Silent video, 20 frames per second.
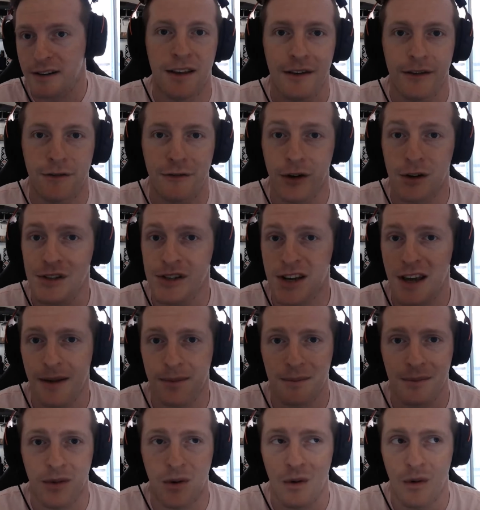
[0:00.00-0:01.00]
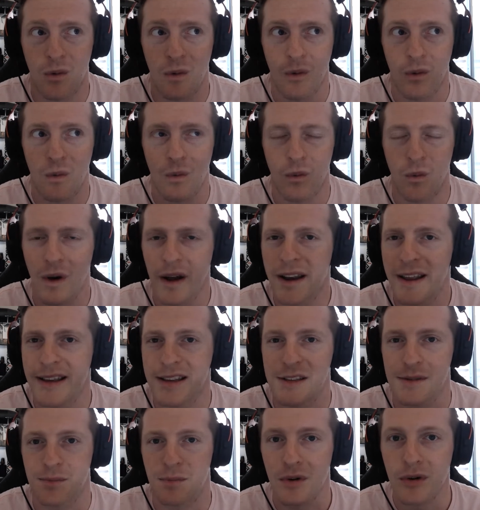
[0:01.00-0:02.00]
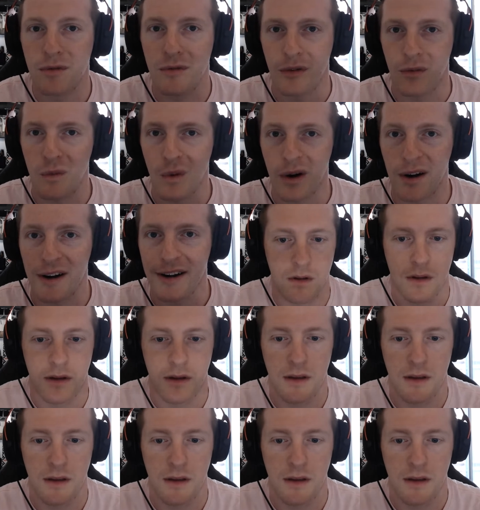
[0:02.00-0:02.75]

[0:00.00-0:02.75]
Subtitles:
First up, what is proof of work?